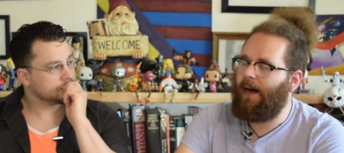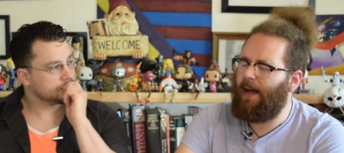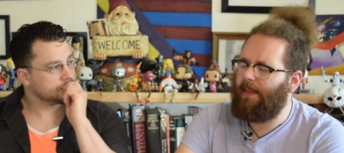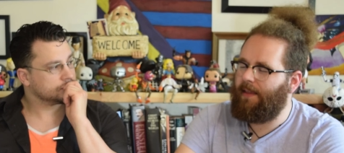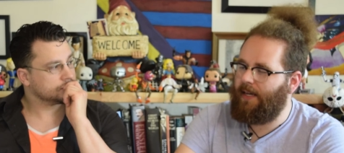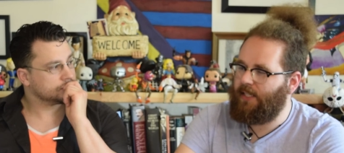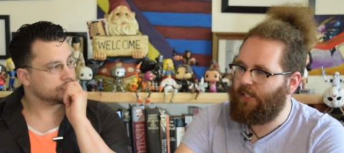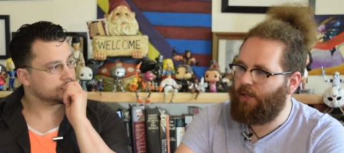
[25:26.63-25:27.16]

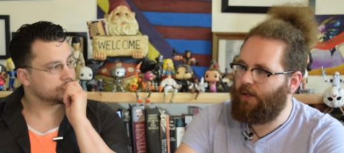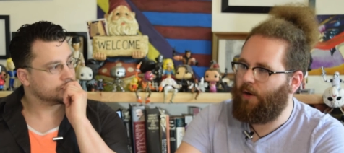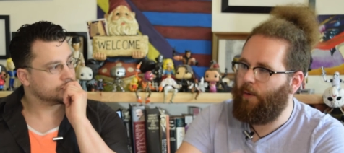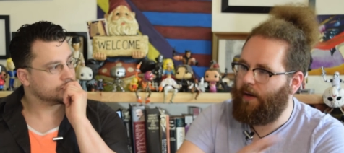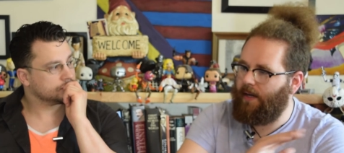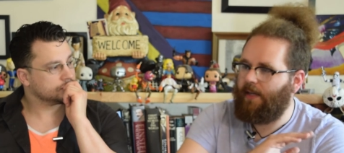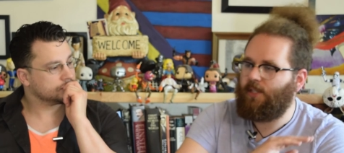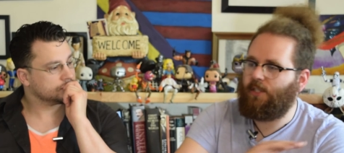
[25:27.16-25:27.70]
Speaker 1: uh, things that are
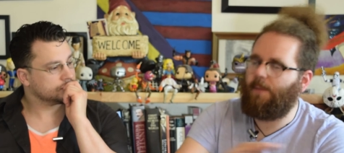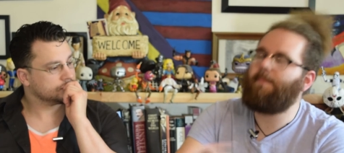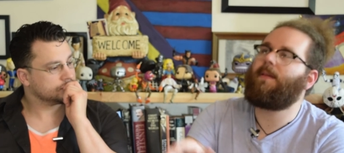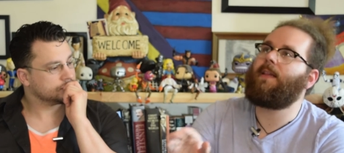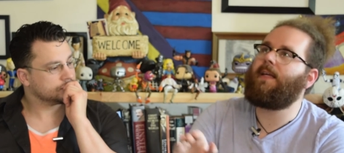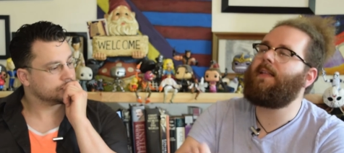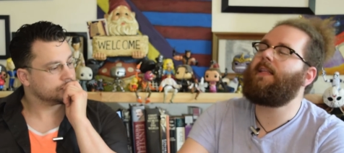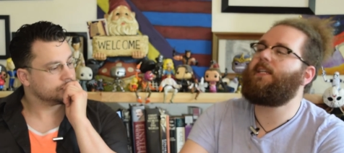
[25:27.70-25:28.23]
going to
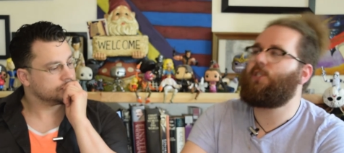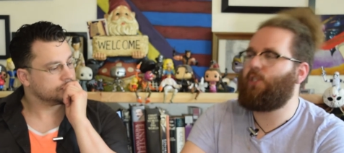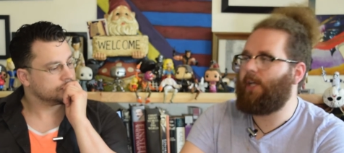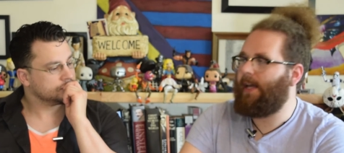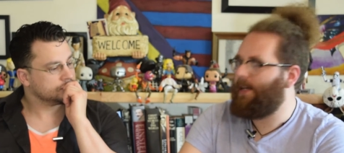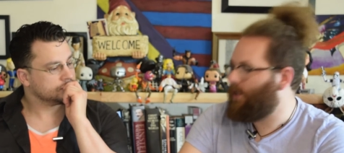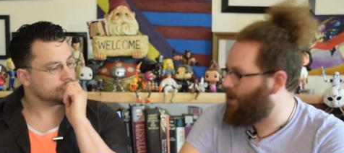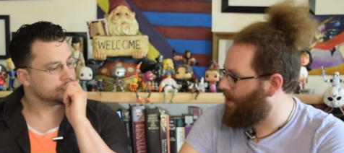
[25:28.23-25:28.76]
completely
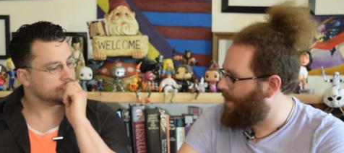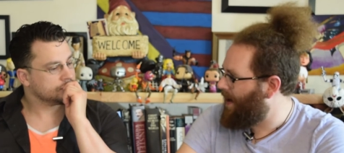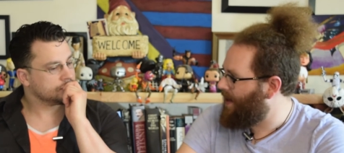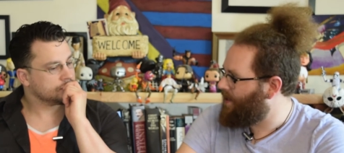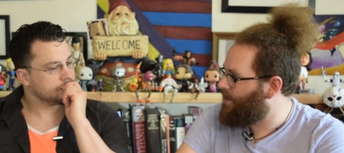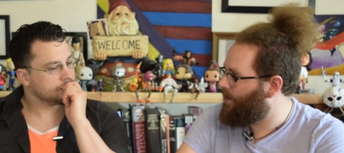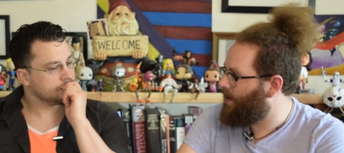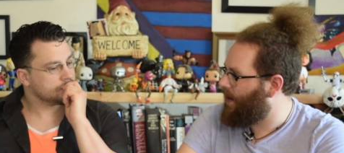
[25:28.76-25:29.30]
change the
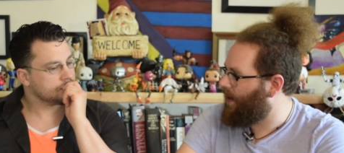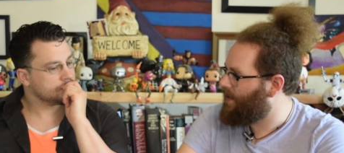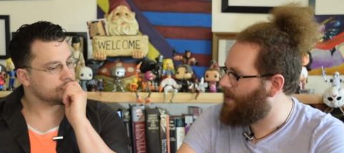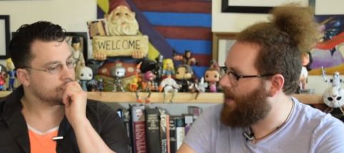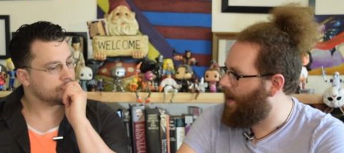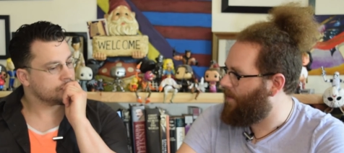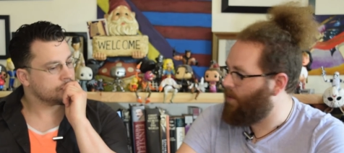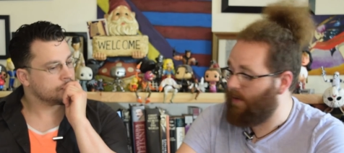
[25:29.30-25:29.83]
pace for the
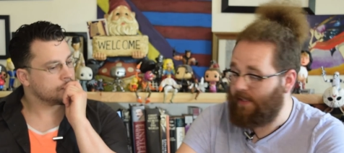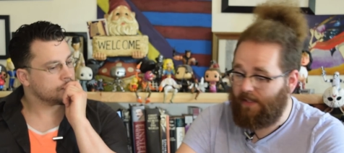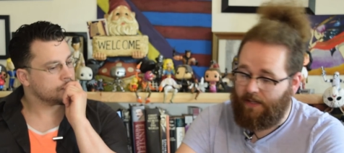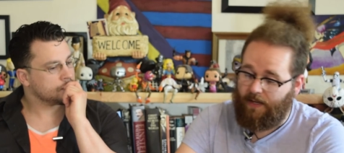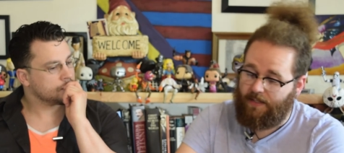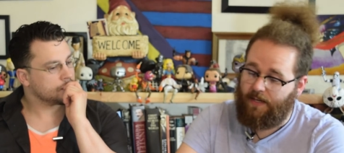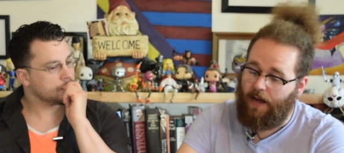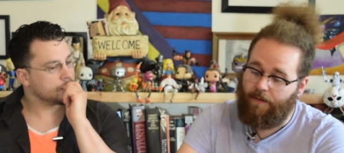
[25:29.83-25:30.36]
next novel because
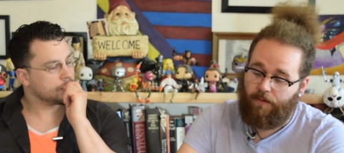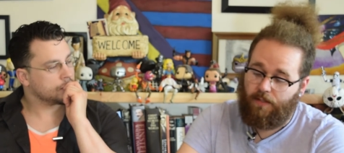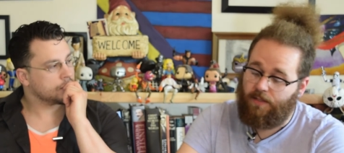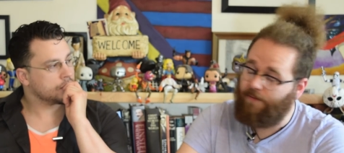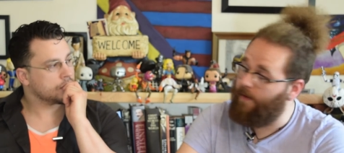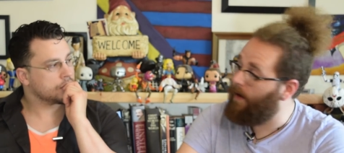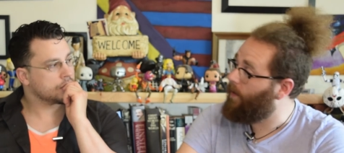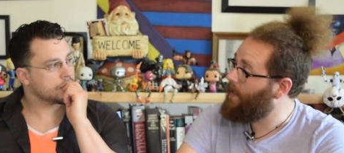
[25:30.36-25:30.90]
the next novel
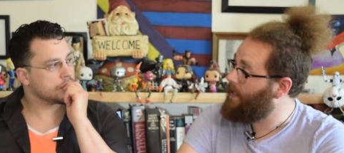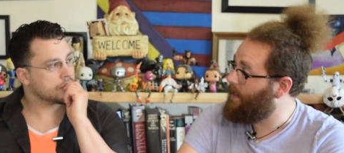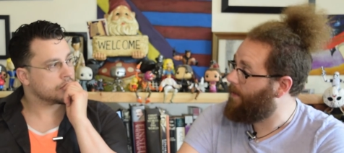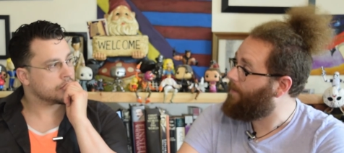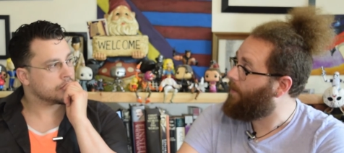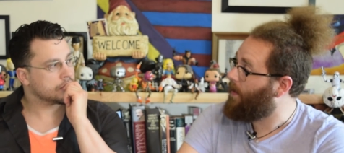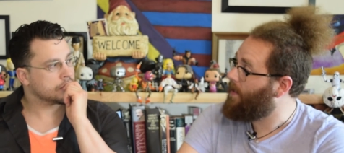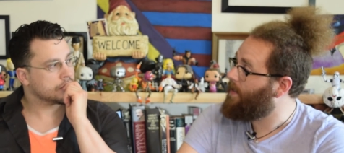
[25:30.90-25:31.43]
is very
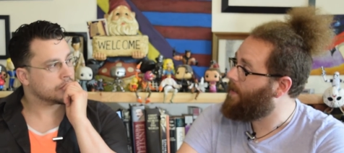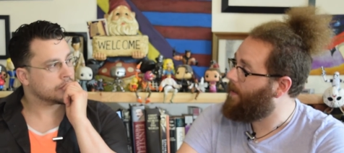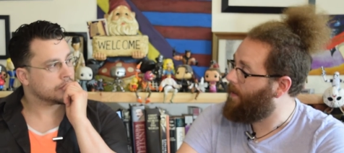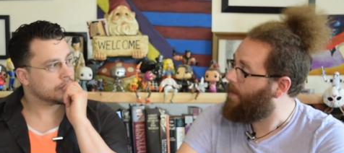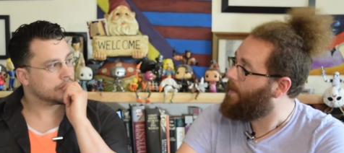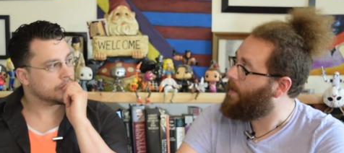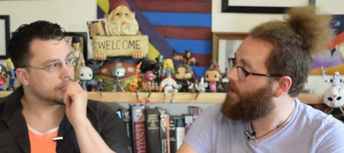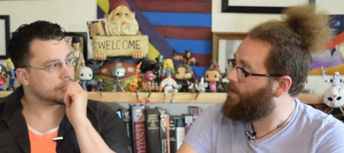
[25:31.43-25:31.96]
different
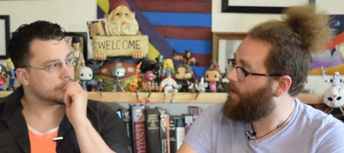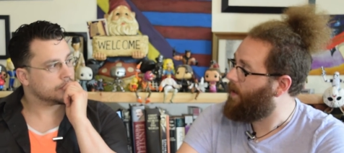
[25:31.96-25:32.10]
than this